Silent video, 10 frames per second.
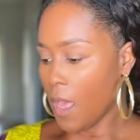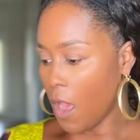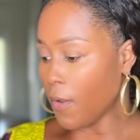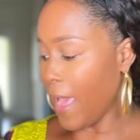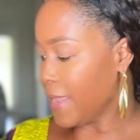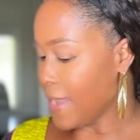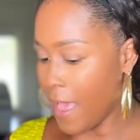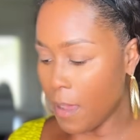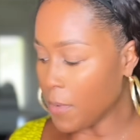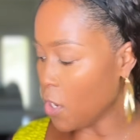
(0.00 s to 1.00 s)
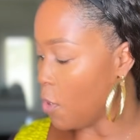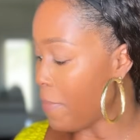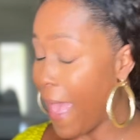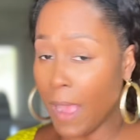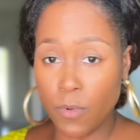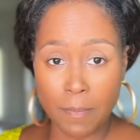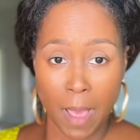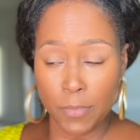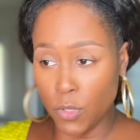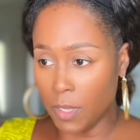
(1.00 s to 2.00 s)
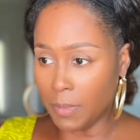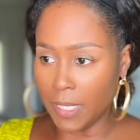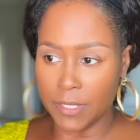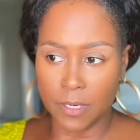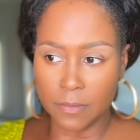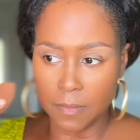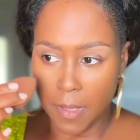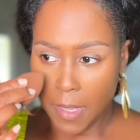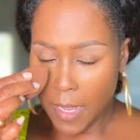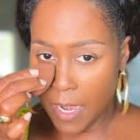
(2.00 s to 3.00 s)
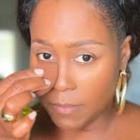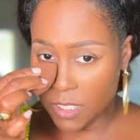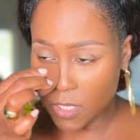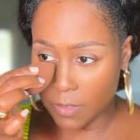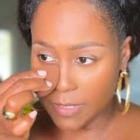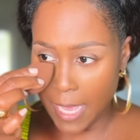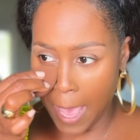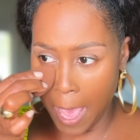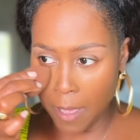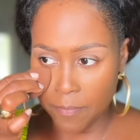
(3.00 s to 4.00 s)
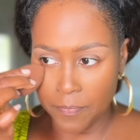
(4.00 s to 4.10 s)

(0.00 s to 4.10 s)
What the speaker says: Okay, now I'm gonna go back with my beauty blender. Now I'm just gonna tap,